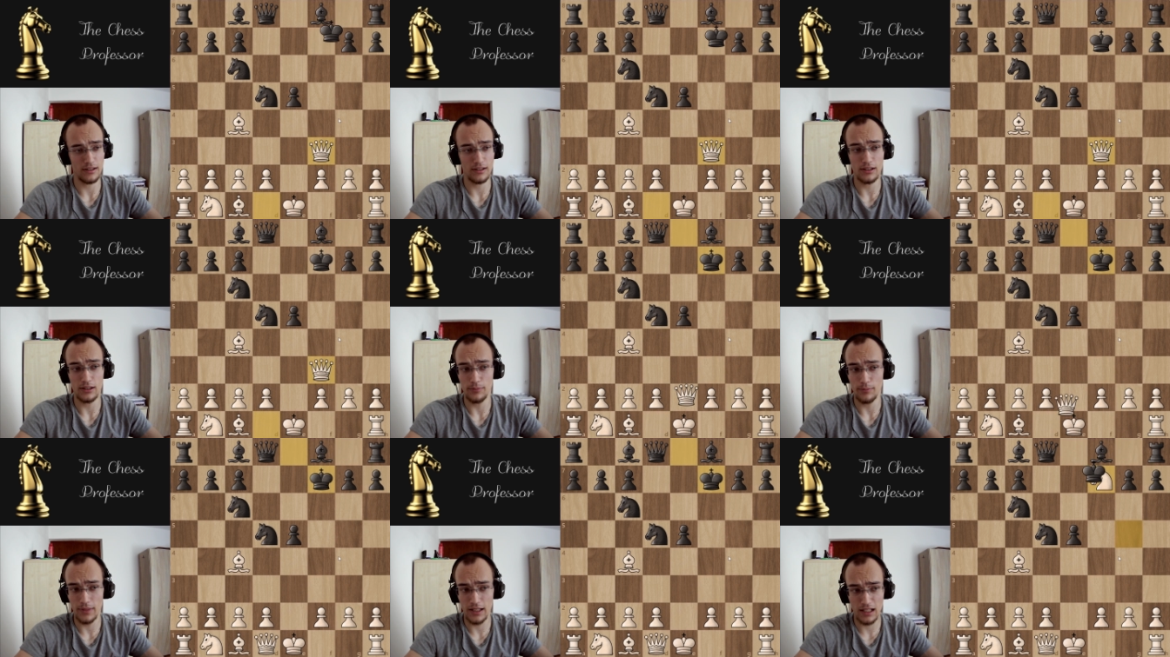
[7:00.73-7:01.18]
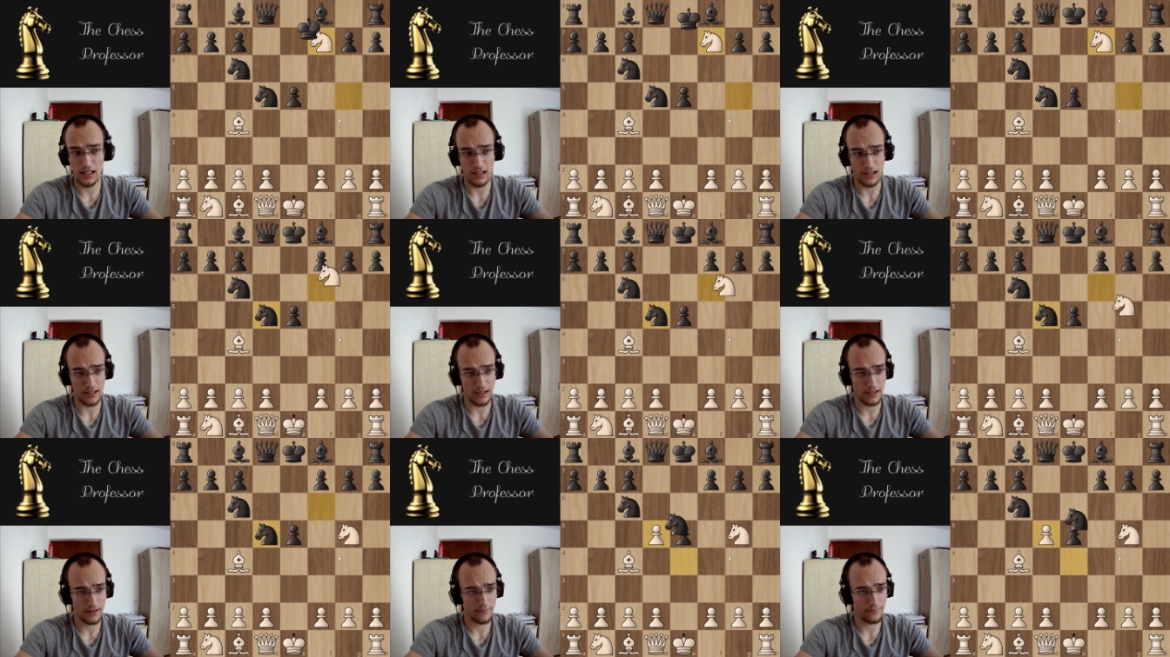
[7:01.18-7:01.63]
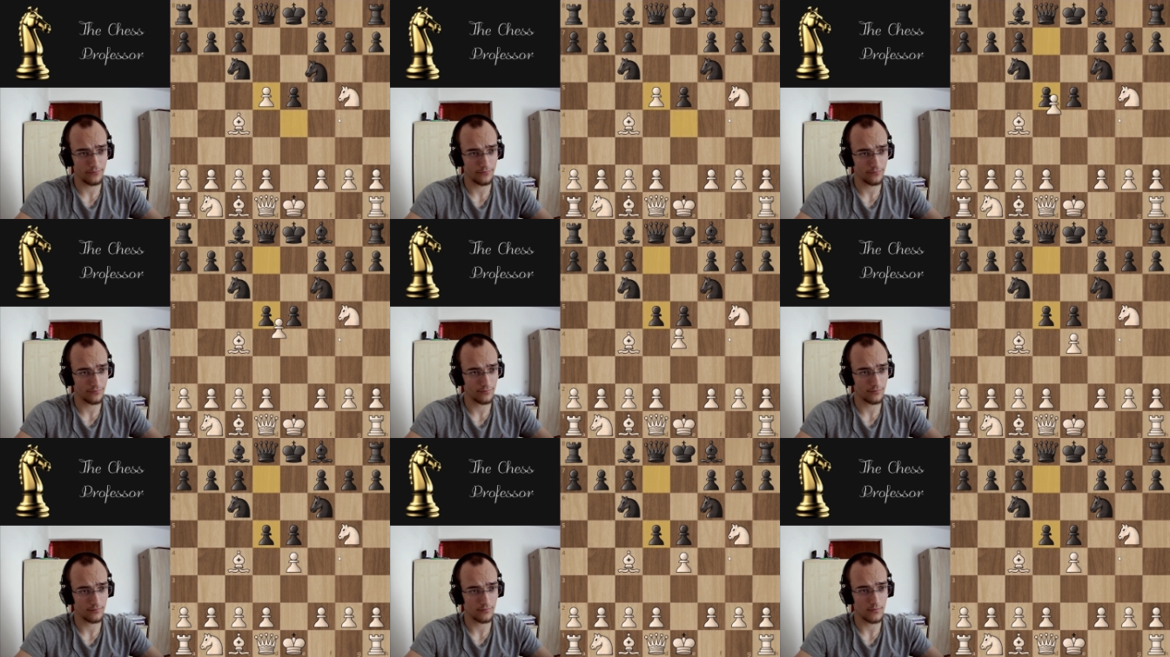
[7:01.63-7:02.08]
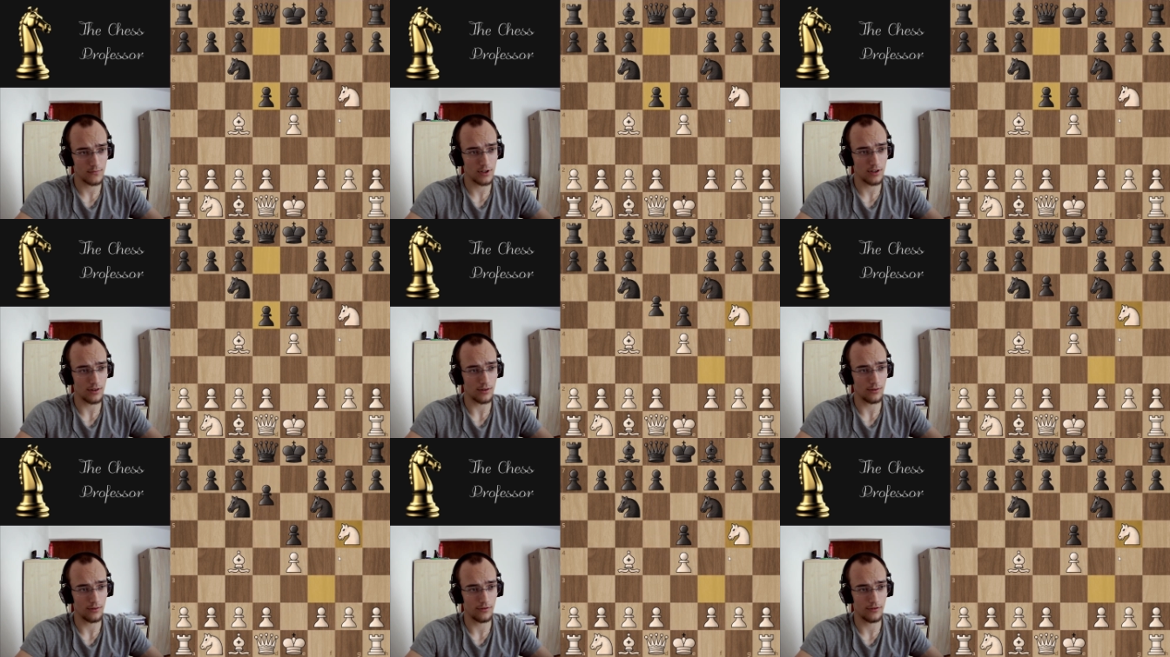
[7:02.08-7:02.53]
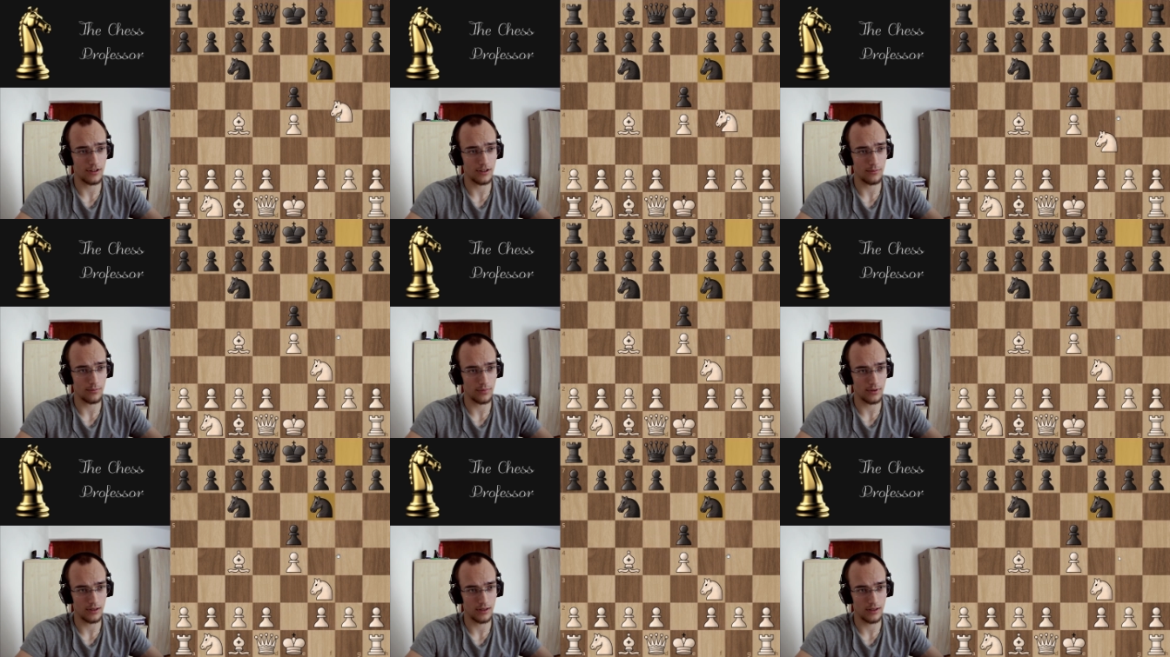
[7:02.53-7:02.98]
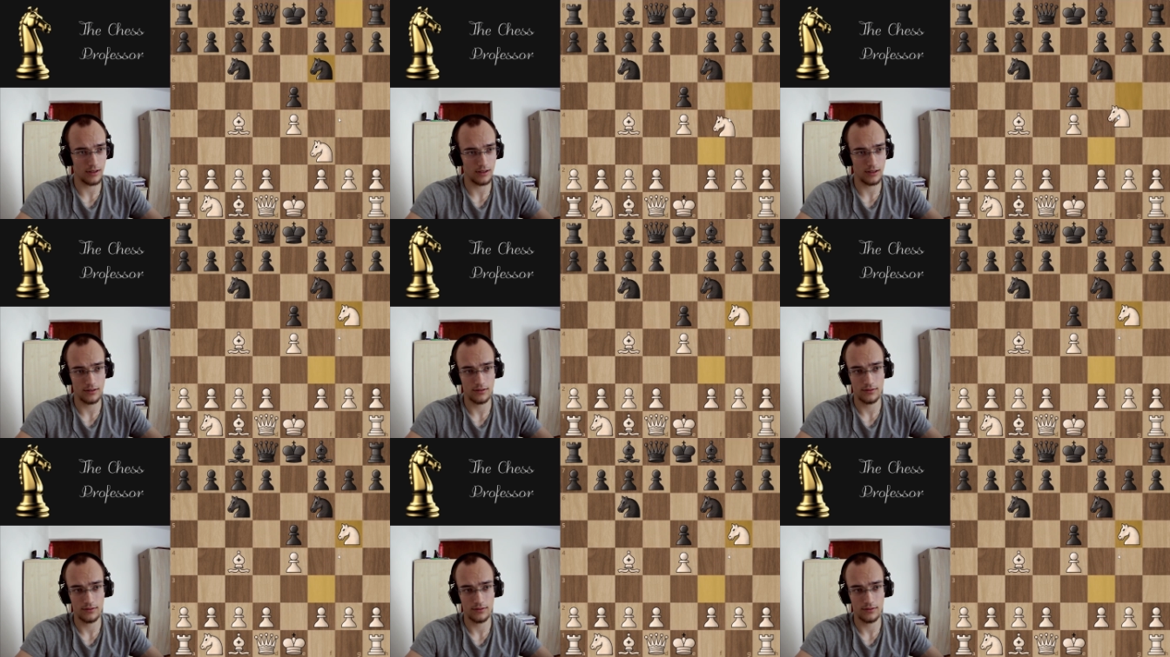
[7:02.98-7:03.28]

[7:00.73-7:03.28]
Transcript: the main line, so if they play